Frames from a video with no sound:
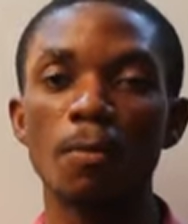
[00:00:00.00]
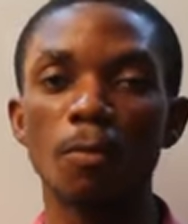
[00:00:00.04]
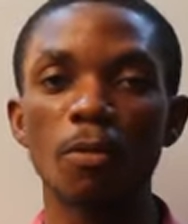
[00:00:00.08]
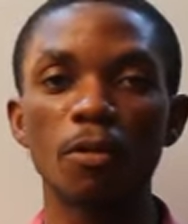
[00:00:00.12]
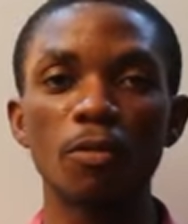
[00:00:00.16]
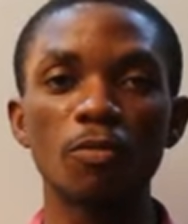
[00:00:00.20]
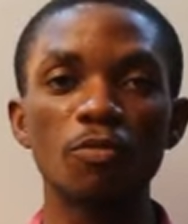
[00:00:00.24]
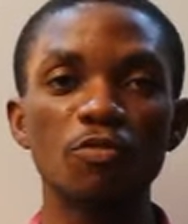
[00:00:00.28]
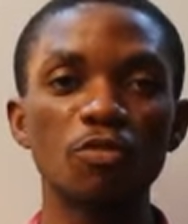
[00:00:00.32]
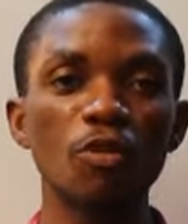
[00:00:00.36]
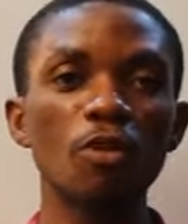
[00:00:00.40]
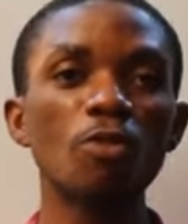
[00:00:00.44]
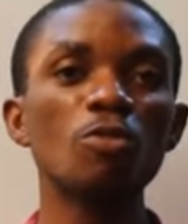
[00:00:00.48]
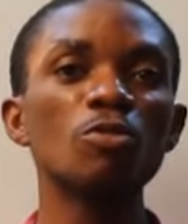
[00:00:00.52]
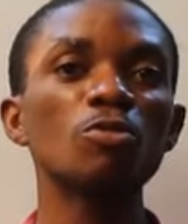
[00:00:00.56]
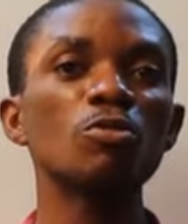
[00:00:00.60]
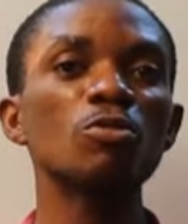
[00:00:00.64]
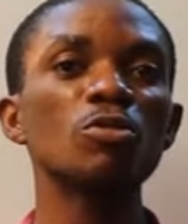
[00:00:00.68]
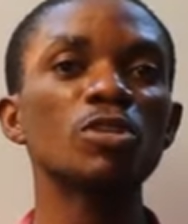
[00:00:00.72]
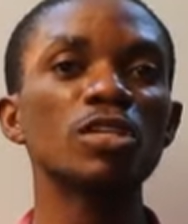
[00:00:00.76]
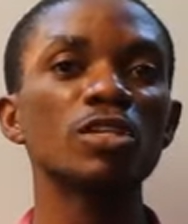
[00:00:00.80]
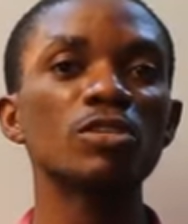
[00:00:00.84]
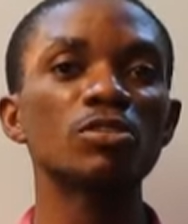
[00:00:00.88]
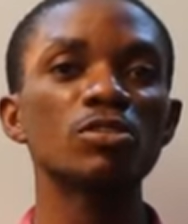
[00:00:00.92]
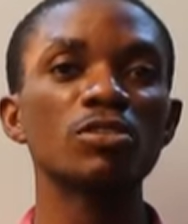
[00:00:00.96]
But before we
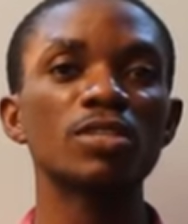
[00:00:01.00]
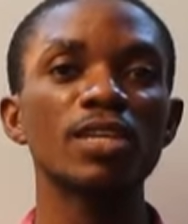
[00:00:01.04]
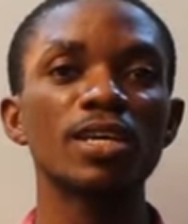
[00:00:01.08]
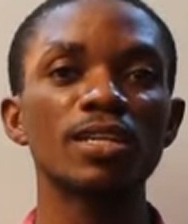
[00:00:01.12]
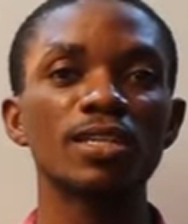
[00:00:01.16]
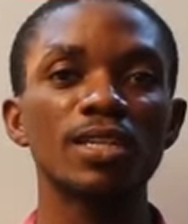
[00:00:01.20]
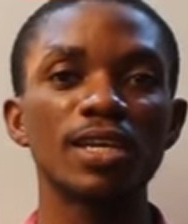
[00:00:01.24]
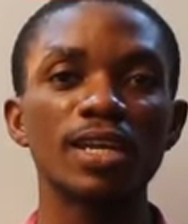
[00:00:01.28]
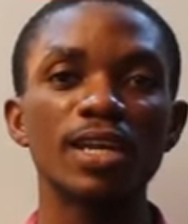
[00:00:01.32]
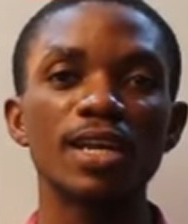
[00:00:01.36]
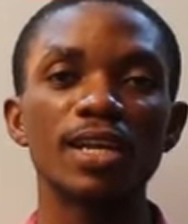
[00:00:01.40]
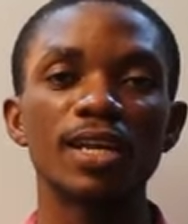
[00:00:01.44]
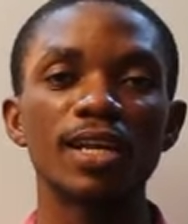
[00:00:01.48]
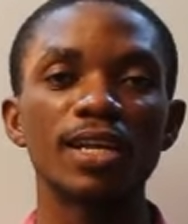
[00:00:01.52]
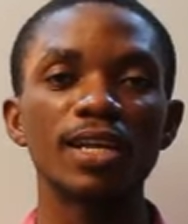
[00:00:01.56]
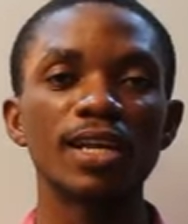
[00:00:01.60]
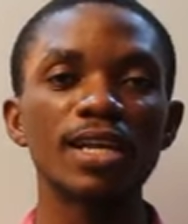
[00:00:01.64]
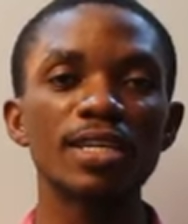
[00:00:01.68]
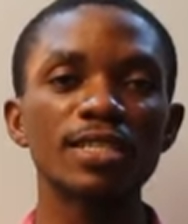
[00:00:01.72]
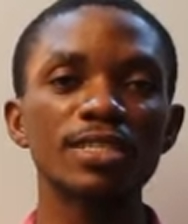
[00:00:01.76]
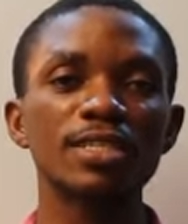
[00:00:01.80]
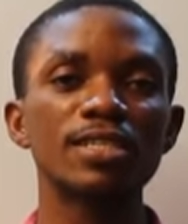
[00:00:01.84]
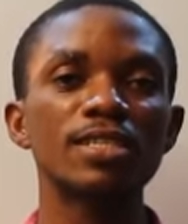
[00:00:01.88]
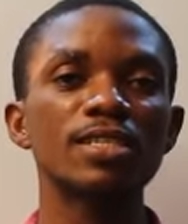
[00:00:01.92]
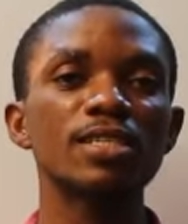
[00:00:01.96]
look into that,
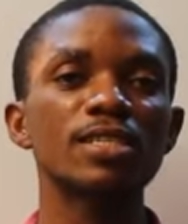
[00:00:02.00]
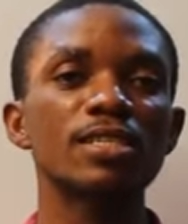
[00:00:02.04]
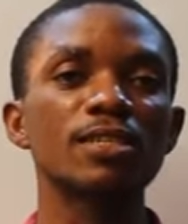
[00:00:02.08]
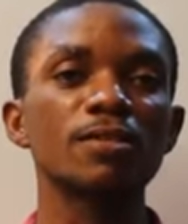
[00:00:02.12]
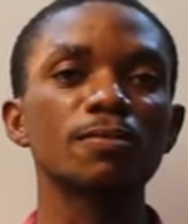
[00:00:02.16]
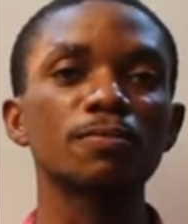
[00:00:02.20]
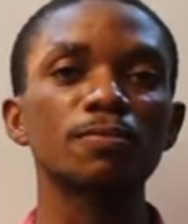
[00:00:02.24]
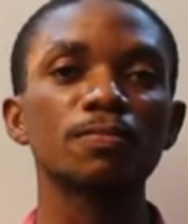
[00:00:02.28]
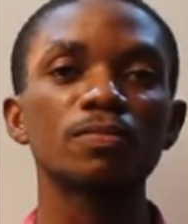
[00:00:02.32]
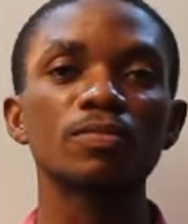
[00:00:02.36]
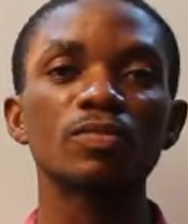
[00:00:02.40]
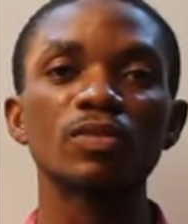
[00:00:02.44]
let's see